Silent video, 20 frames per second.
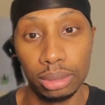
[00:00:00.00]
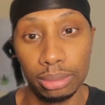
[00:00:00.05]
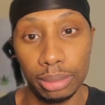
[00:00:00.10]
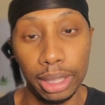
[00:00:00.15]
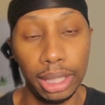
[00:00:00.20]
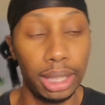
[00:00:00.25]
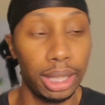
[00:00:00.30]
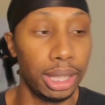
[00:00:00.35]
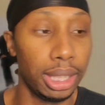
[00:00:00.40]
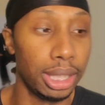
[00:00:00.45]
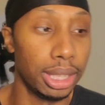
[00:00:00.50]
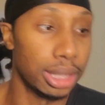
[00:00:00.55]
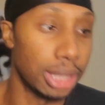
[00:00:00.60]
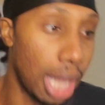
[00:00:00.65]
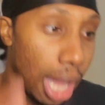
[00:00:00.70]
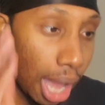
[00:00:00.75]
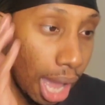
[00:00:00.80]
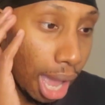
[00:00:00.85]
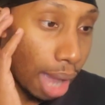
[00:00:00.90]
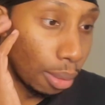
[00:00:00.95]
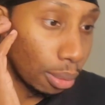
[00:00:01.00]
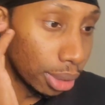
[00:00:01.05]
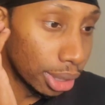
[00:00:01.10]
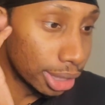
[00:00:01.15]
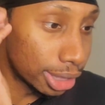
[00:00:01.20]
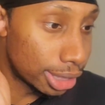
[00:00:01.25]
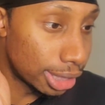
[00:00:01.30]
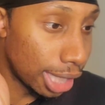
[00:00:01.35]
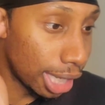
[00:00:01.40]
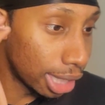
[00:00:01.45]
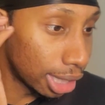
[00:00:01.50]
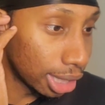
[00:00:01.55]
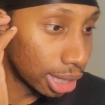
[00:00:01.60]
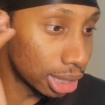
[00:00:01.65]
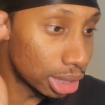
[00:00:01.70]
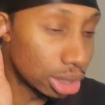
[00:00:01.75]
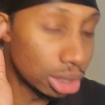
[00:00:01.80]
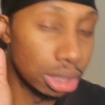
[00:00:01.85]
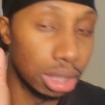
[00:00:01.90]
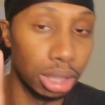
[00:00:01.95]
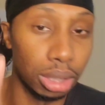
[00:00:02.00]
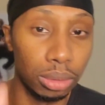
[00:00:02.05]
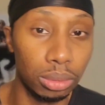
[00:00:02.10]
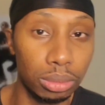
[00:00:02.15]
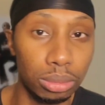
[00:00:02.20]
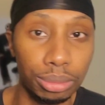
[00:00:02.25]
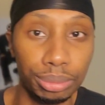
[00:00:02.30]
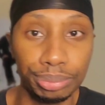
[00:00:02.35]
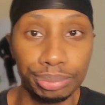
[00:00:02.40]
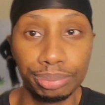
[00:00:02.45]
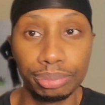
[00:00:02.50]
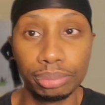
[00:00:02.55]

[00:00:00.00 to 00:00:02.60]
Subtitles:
Because I want to say this, you know,